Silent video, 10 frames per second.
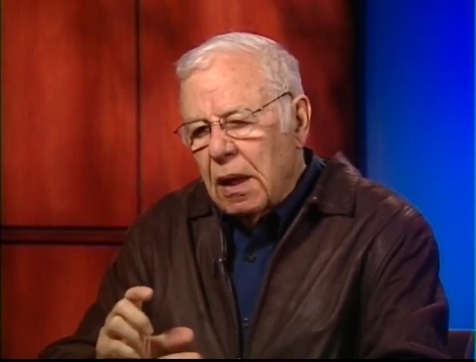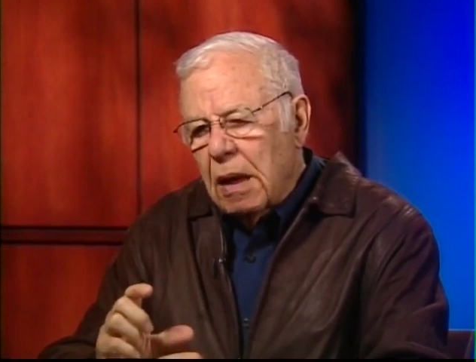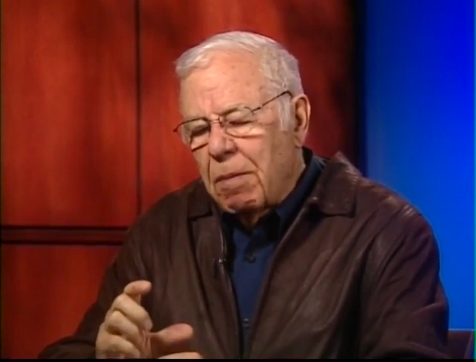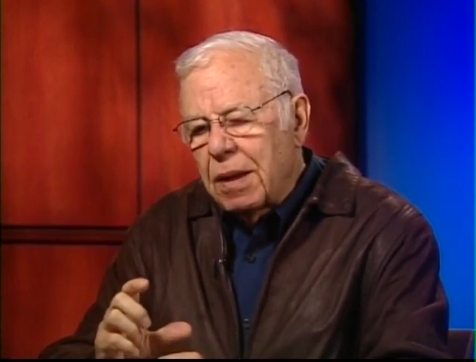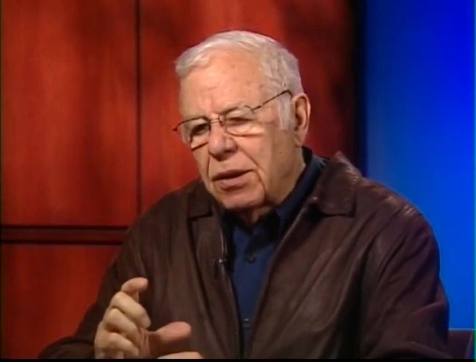
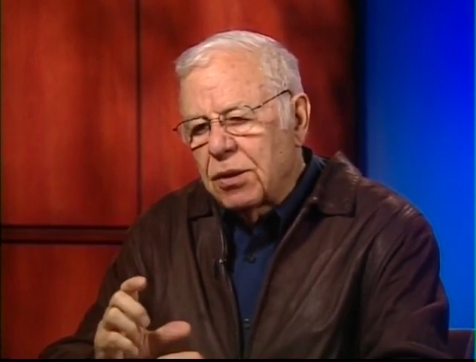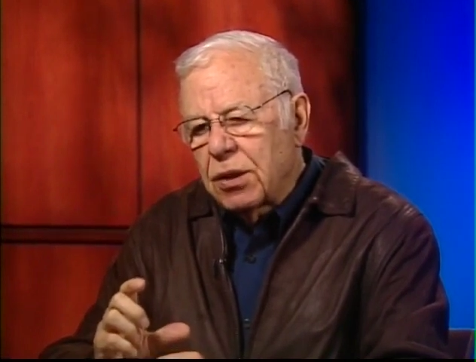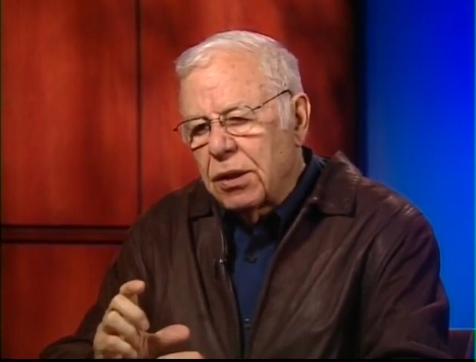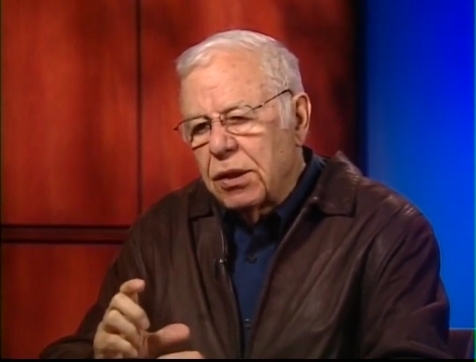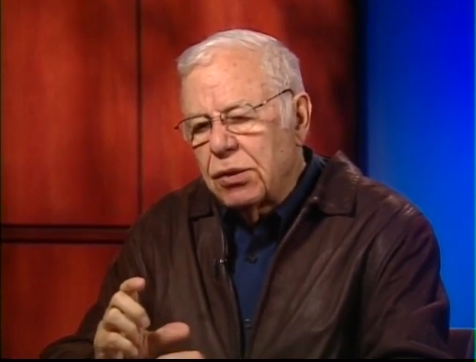about the
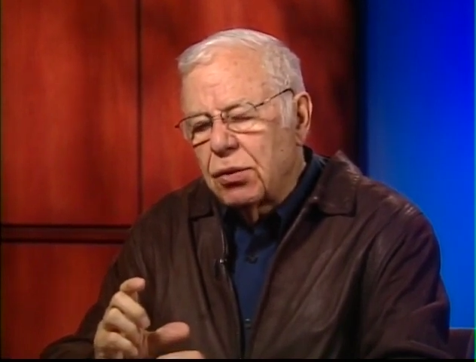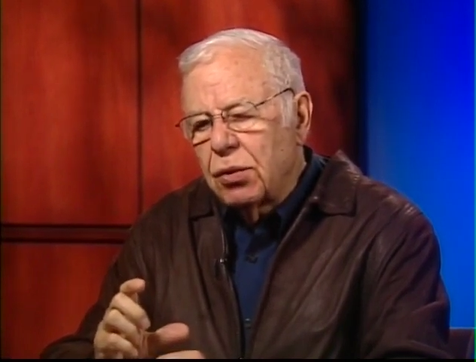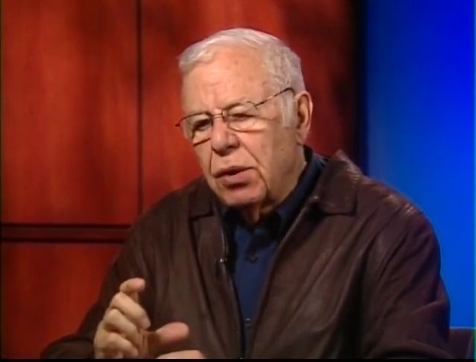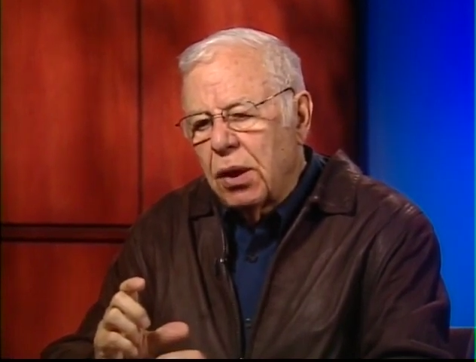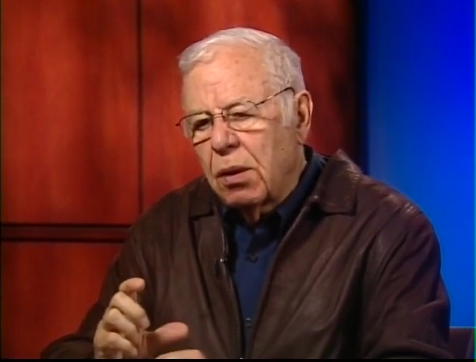Chinese
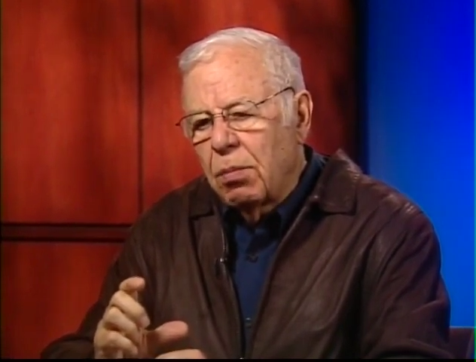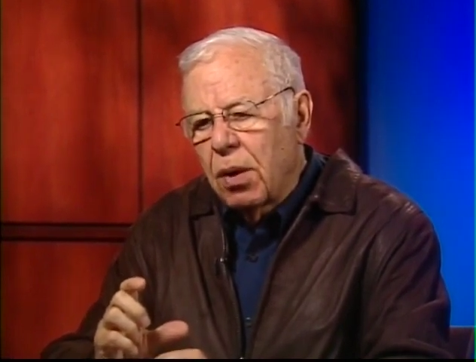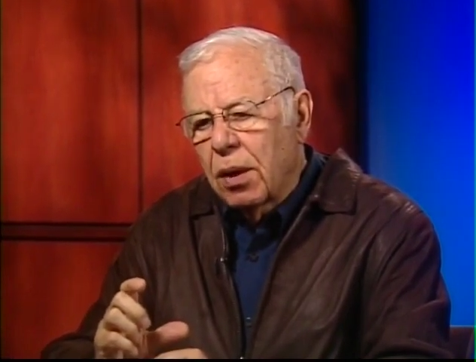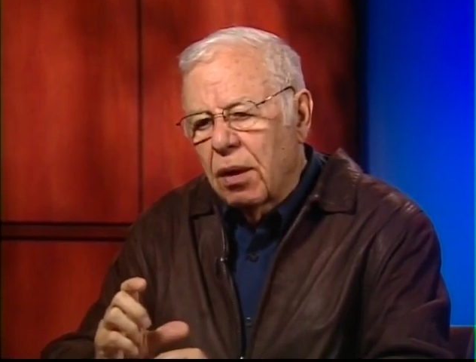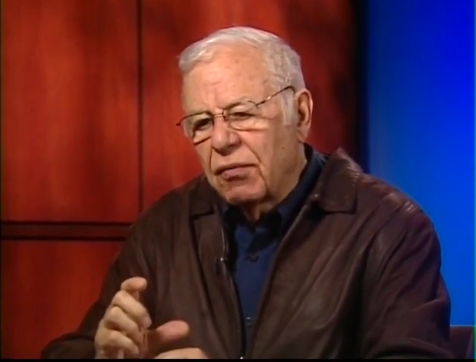unique
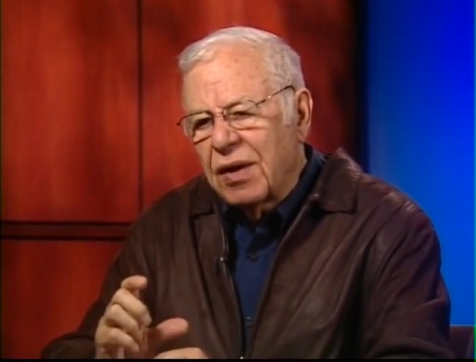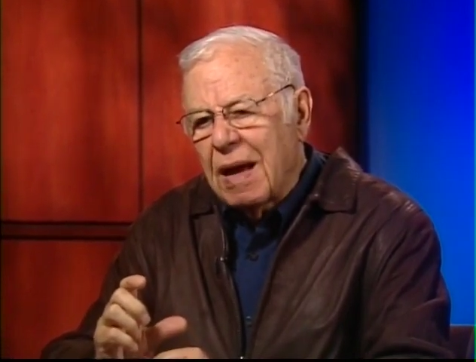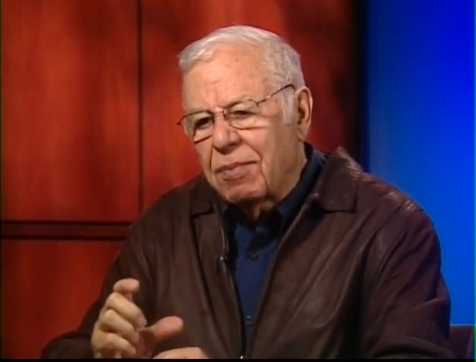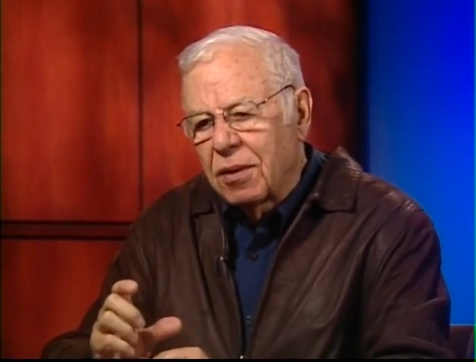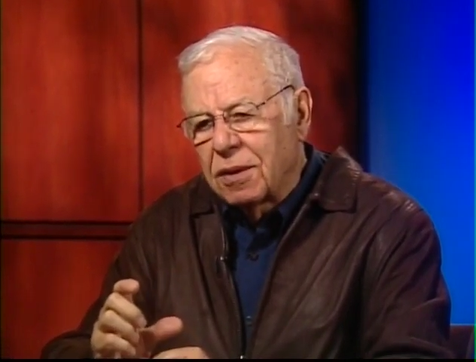model of
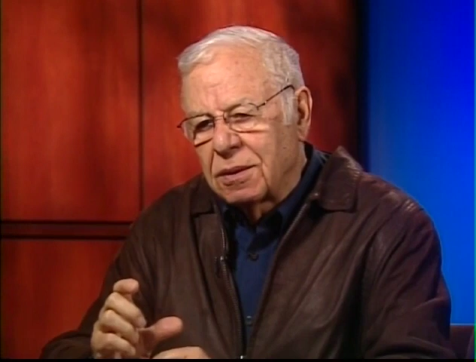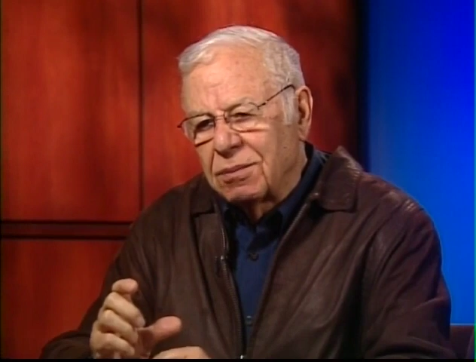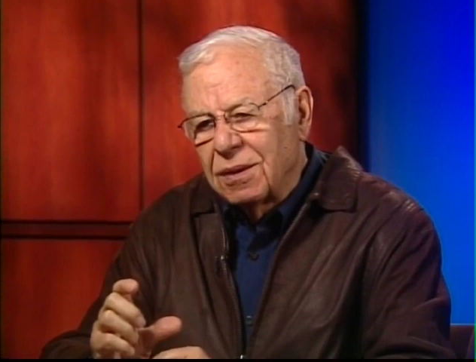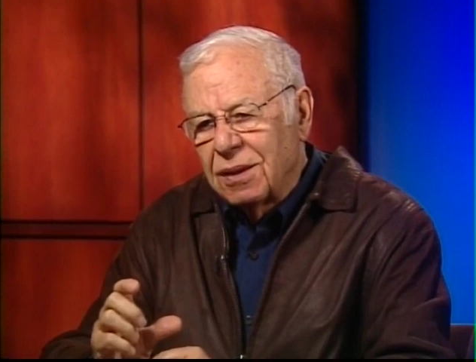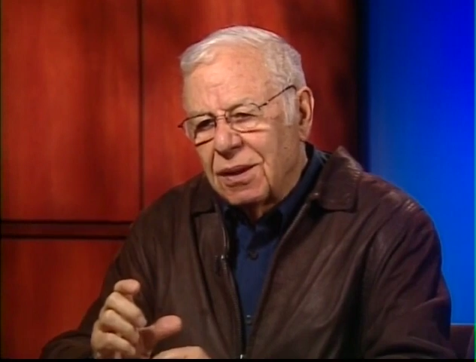
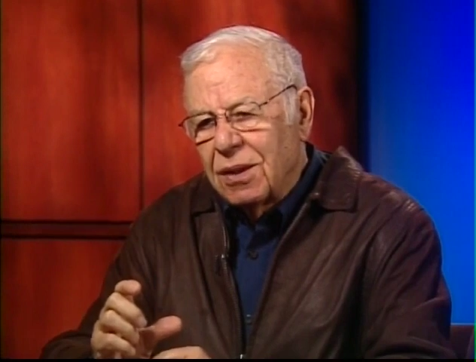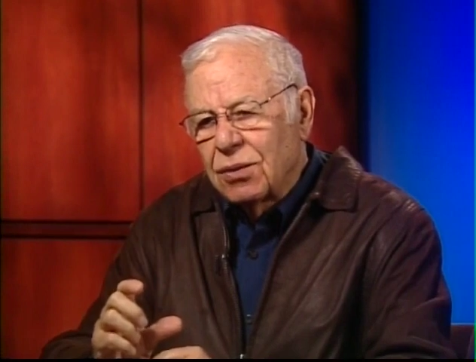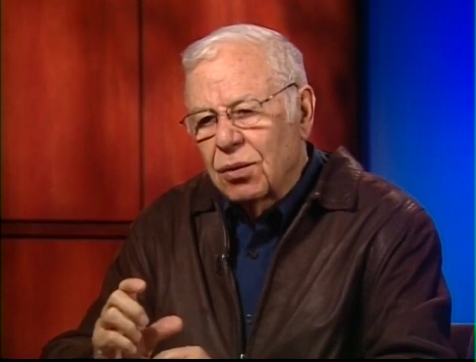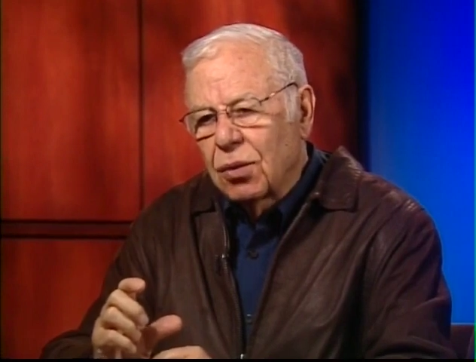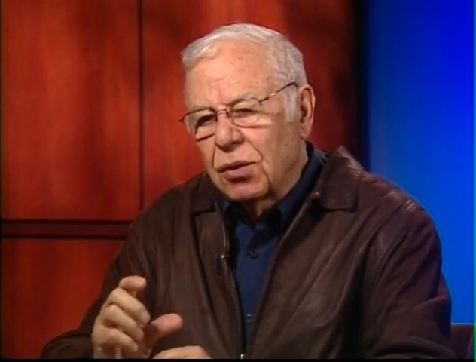capitalism,
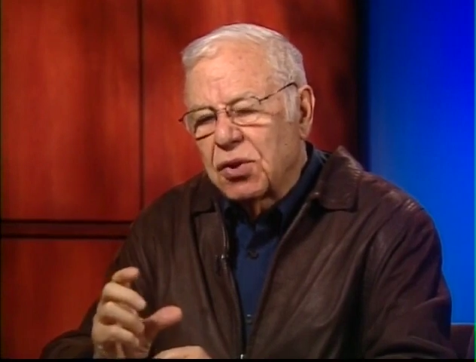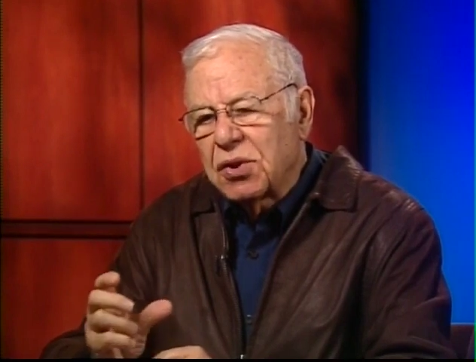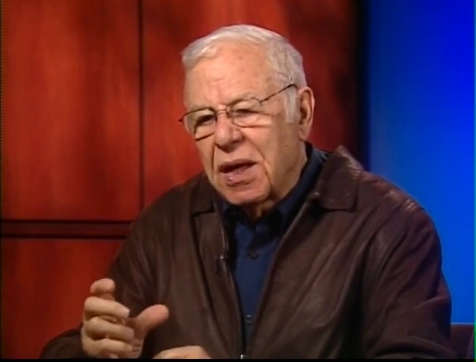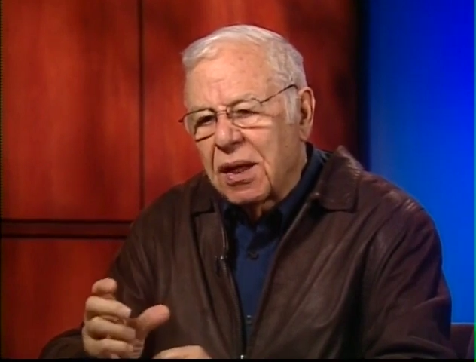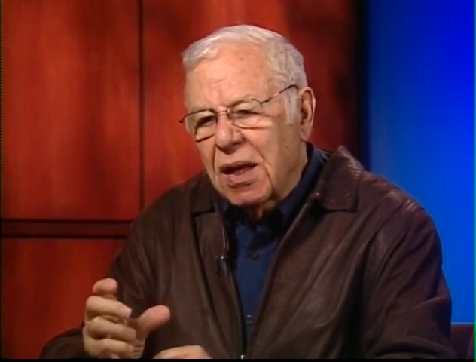so-called
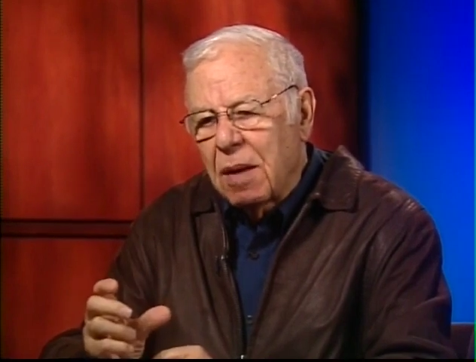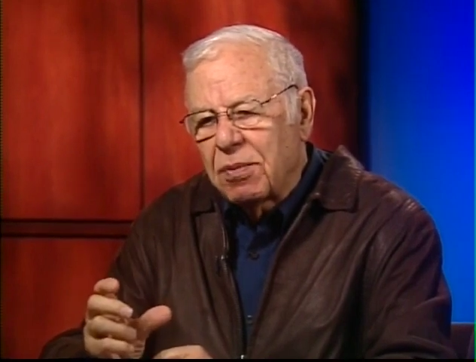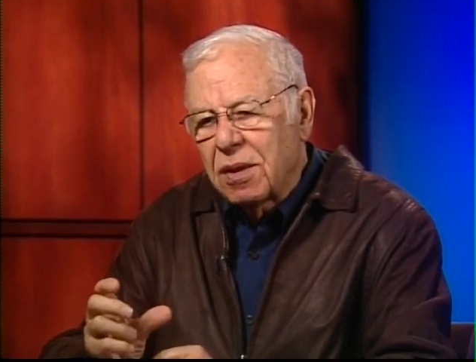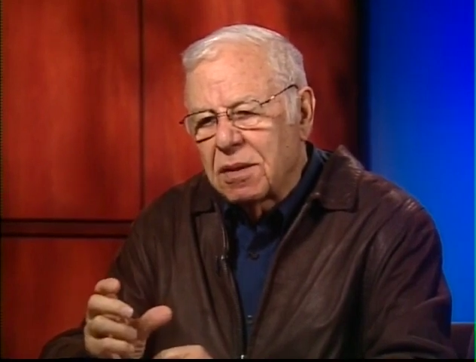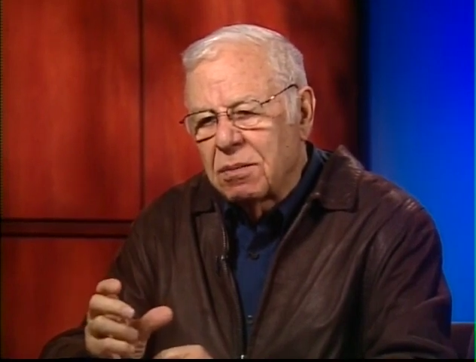state
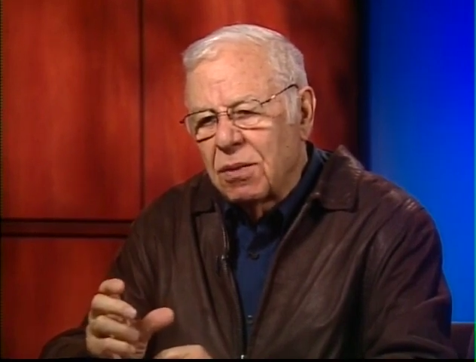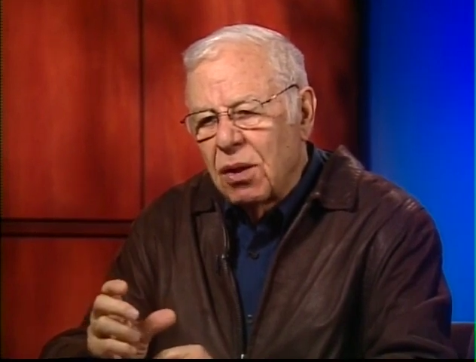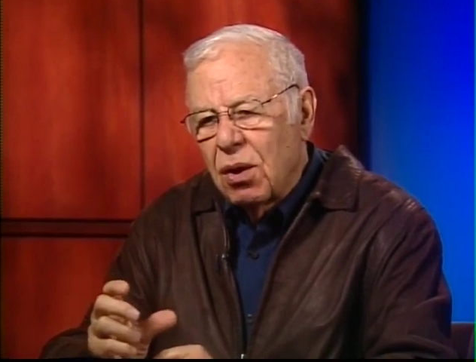capitalism